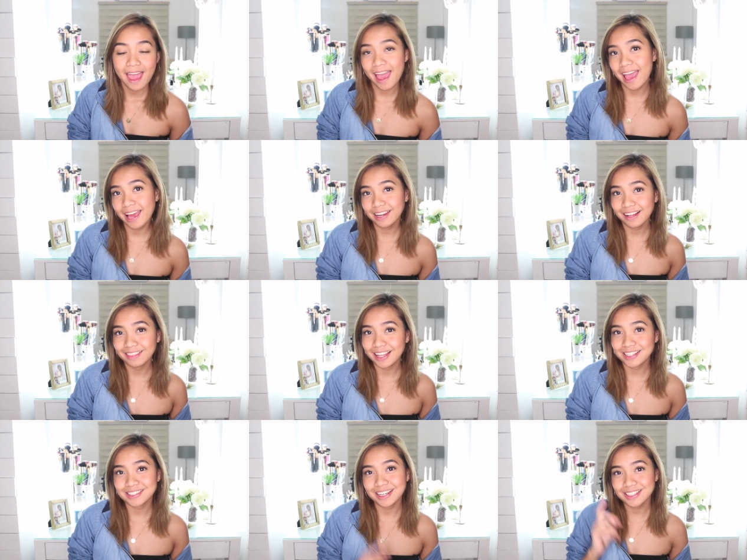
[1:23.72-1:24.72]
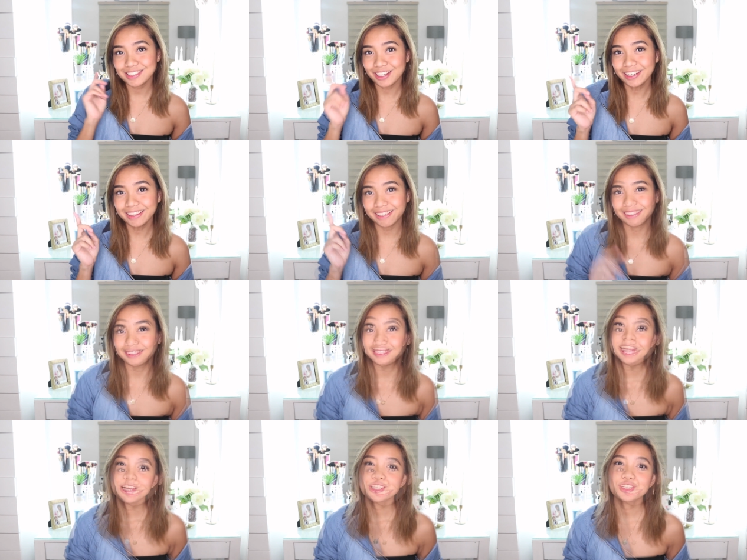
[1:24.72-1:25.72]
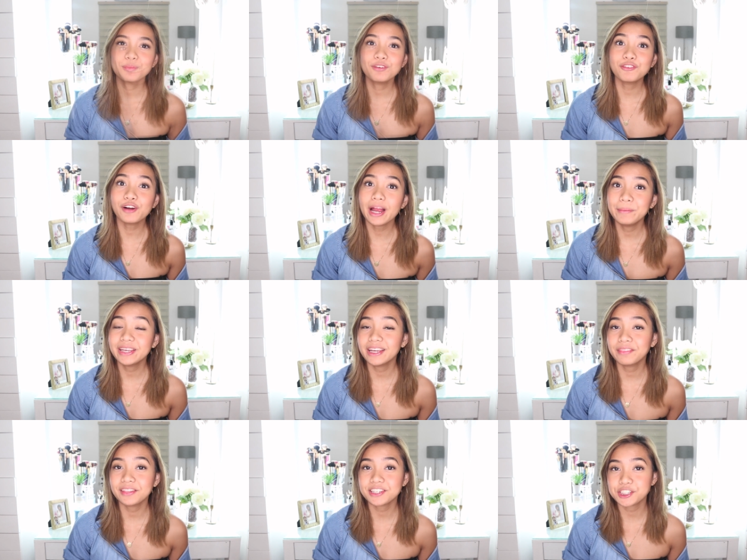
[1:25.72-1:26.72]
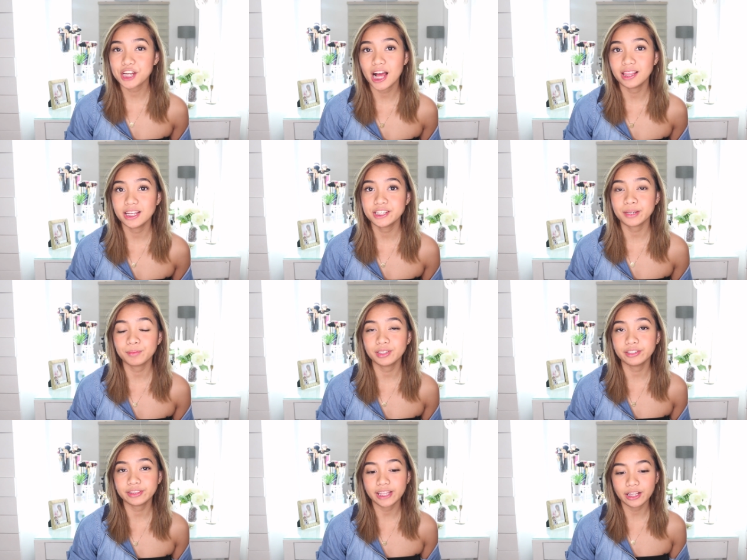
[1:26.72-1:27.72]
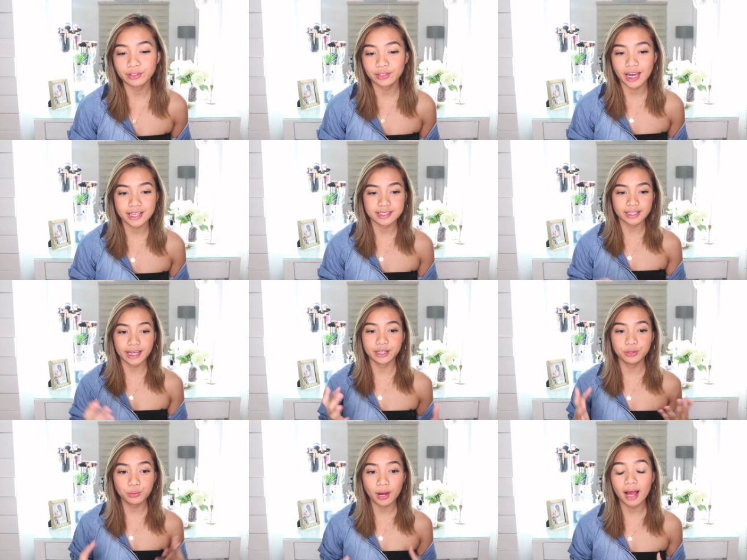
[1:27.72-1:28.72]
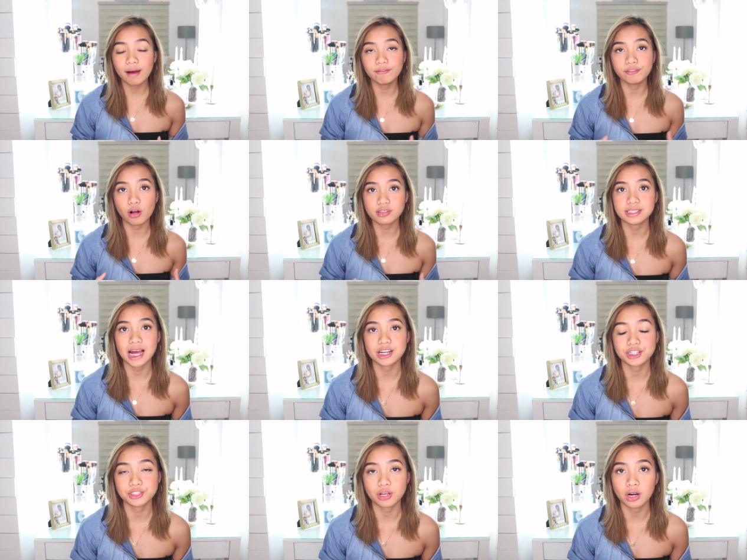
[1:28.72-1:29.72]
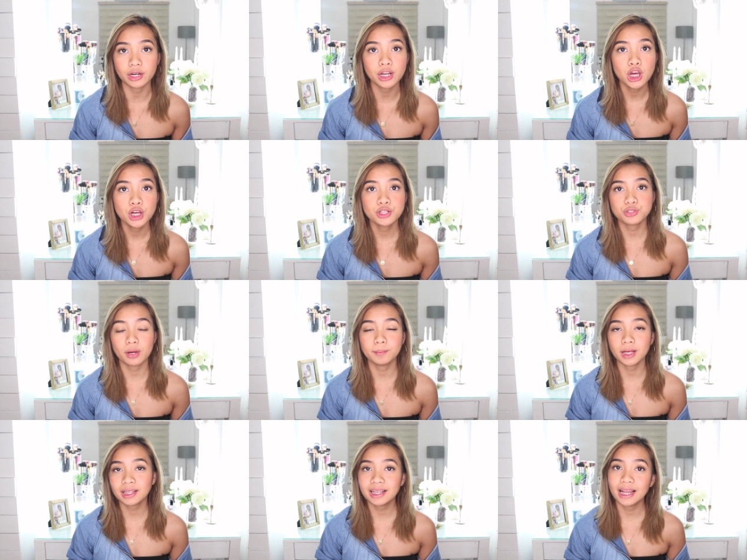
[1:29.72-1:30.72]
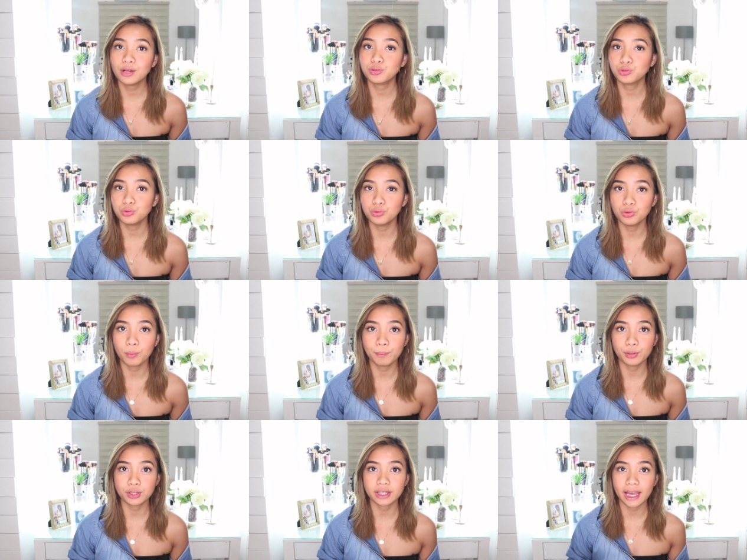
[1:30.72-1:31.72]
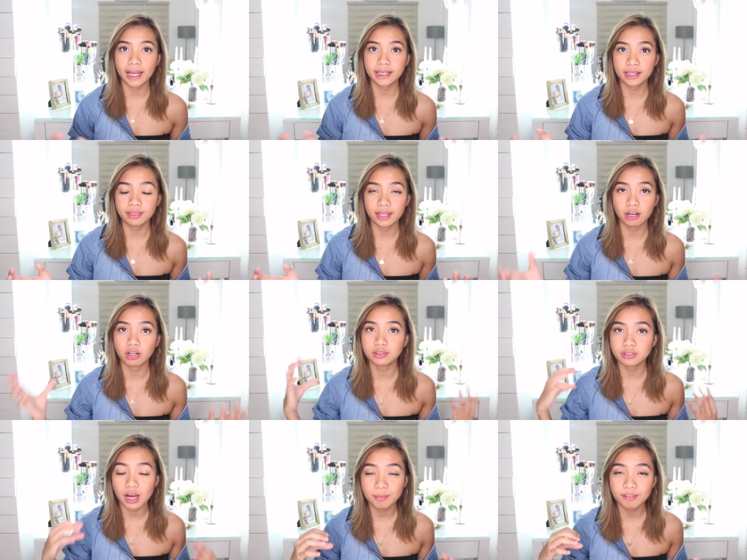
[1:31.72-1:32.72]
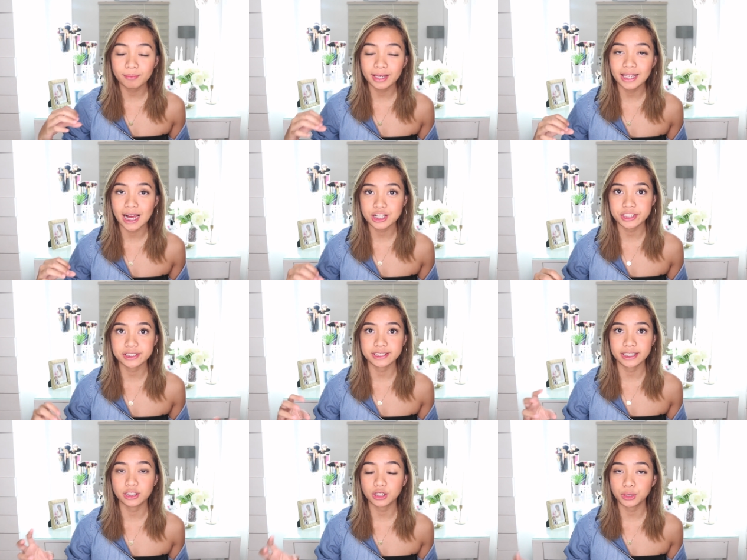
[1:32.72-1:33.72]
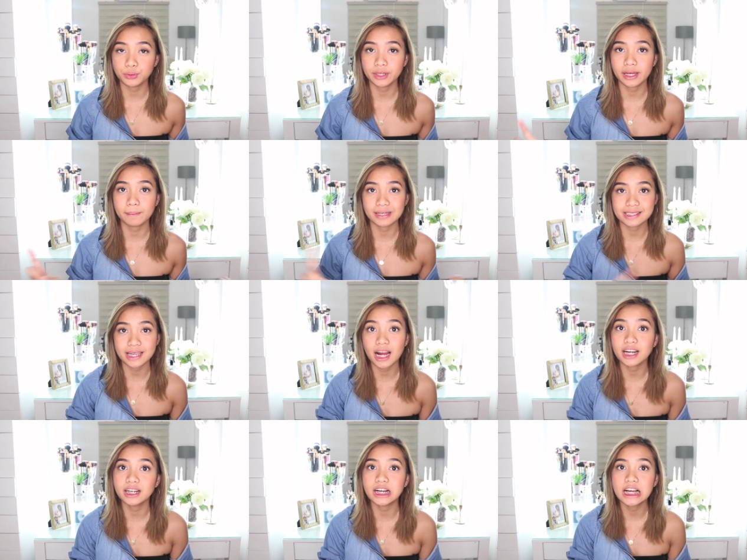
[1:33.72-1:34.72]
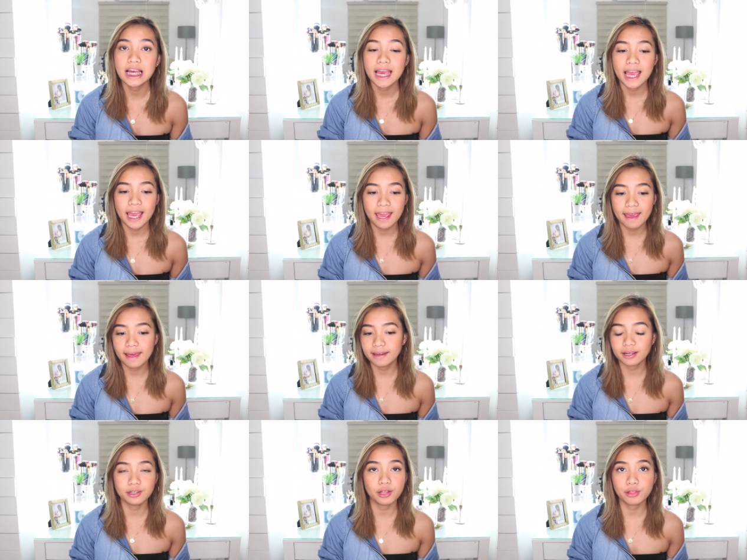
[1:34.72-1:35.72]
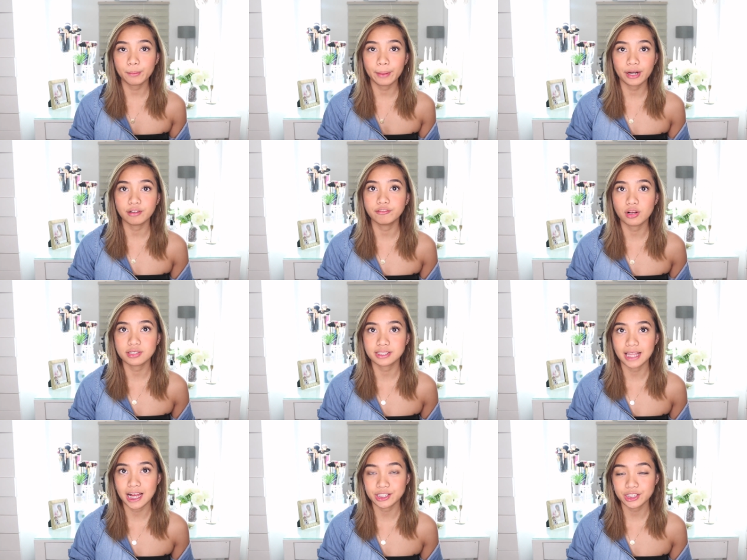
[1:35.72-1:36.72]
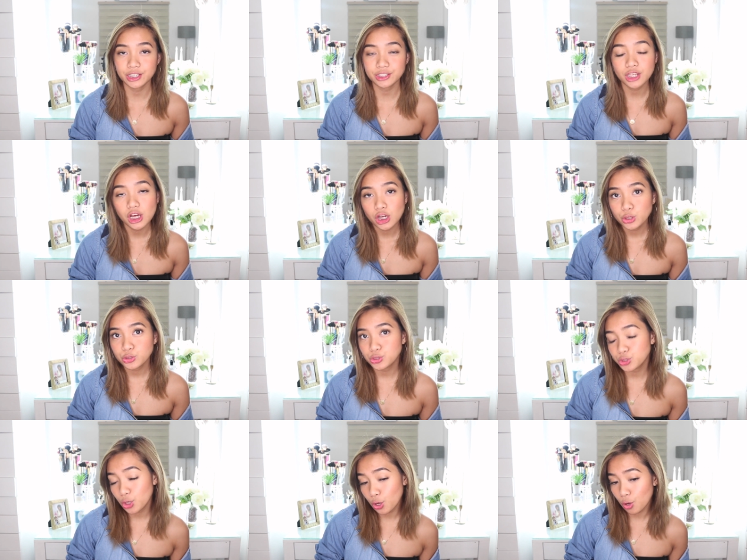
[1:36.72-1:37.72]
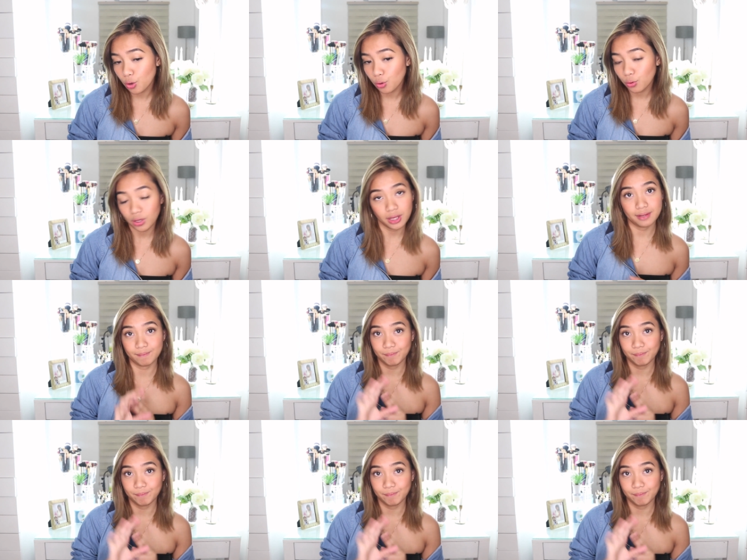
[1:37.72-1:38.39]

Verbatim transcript: and let's get started. So before I begin this challenge, I'm gonna tell you guys that I do have false lashes on, so I'm not allowed to put anything on top of my lashes, including mascara and another pair of false lashes. So